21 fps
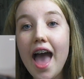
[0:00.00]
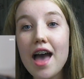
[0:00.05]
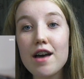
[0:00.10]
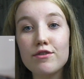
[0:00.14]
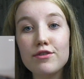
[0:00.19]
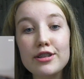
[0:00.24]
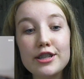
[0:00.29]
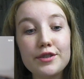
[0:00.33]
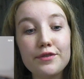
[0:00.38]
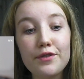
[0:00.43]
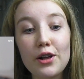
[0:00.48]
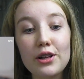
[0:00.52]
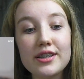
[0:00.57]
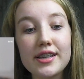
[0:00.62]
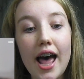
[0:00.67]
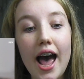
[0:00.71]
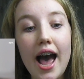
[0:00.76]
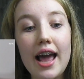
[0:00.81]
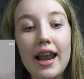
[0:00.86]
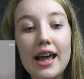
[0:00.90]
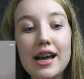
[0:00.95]
Eva's false
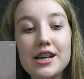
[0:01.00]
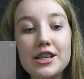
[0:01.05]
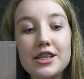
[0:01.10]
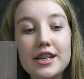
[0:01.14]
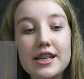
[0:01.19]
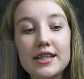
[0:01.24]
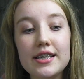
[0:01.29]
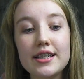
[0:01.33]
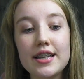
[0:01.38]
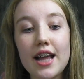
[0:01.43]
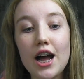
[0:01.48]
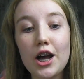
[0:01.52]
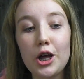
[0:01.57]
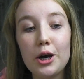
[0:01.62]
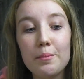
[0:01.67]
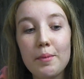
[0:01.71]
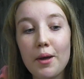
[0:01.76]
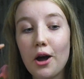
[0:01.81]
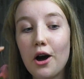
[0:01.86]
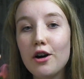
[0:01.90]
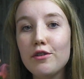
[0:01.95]
eyelashes start
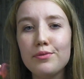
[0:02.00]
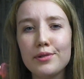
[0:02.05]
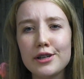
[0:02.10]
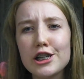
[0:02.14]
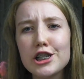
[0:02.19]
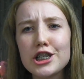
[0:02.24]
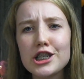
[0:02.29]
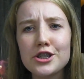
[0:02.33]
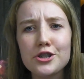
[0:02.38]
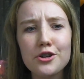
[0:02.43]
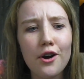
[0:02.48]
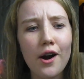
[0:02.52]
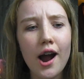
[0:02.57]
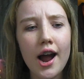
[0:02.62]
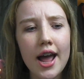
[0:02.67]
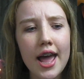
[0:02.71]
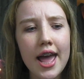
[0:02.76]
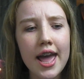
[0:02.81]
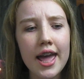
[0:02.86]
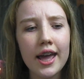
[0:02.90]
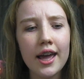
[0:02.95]
coming off when she's
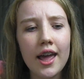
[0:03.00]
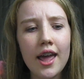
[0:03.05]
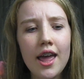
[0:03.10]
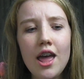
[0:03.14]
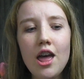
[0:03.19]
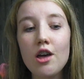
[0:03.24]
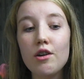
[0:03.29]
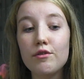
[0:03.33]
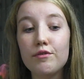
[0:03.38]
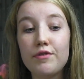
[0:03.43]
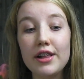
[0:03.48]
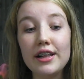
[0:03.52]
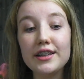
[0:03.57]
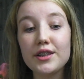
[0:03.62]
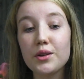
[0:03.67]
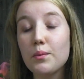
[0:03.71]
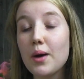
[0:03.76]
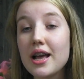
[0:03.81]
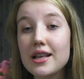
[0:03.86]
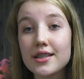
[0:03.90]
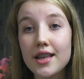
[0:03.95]
crying.
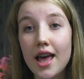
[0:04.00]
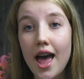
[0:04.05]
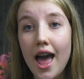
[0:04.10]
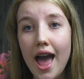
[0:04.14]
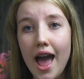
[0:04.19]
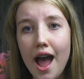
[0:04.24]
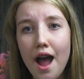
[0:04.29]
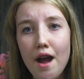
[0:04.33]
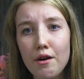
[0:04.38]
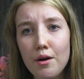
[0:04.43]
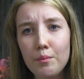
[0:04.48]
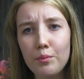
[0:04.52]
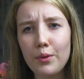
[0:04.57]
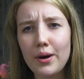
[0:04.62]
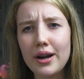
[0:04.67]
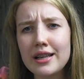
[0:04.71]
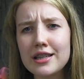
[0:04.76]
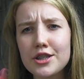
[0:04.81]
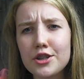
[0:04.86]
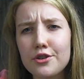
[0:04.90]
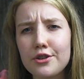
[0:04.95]
Vilda wears her hair up
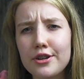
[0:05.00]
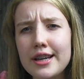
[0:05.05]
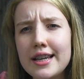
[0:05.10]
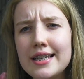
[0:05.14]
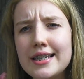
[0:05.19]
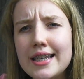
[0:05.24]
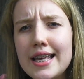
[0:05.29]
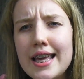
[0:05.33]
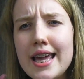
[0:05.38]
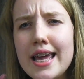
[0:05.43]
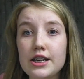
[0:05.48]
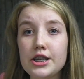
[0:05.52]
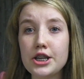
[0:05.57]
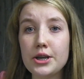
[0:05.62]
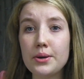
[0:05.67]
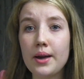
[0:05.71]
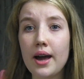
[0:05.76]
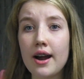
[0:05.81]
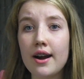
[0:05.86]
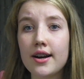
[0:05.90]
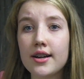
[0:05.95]
when it's greasy. The
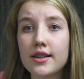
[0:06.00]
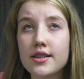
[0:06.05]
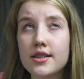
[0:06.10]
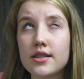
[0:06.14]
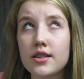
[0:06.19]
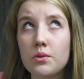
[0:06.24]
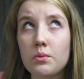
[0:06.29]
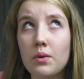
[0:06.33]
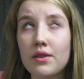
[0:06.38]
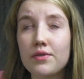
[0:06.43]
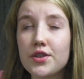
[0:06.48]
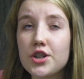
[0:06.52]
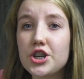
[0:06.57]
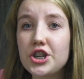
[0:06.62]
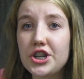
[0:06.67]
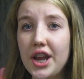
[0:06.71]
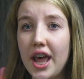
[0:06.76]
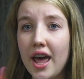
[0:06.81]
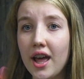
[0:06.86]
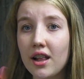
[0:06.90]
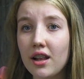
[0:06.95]
2 characters who often
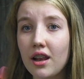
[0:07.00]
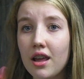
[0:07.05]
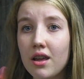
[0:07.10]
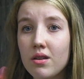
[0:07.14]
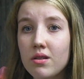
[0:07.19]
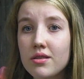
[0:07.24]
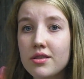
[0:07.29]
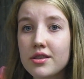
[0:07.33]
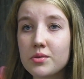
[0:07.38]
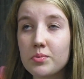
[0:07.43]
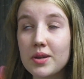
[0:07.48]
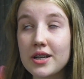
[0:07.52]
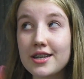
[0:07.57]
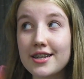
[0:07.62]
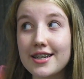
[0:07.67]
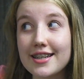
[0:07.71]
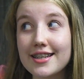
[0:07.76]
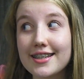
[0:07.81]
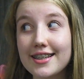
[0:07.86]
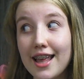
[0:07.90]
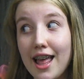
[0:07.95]
share clothes,
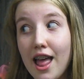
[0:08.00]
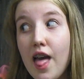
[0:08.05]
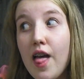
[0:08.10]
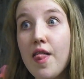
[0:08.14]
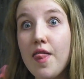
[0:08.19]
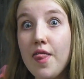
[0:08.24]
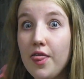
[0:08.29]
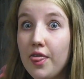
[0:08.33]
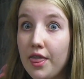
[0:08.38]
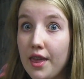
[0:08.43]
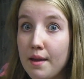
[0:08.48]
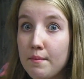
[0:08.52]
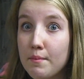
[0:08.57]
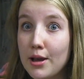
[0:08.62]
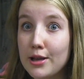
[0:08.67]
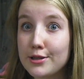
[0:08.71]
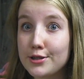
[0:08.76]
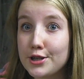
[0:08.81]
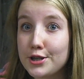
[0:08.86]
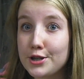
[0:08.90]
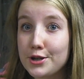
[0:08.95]
which is the
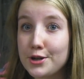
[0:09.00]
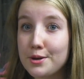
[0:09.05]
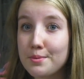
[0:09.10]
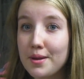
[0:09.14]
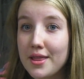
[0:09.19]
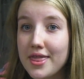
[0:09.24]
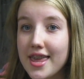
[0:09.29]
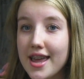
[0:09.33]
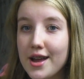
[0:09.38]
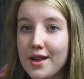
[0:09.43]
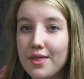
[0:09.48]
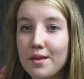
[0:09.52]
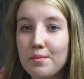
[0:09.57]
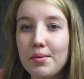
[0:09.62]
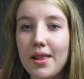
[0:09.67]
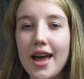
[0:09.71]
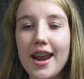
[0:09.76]
most adorable thing on the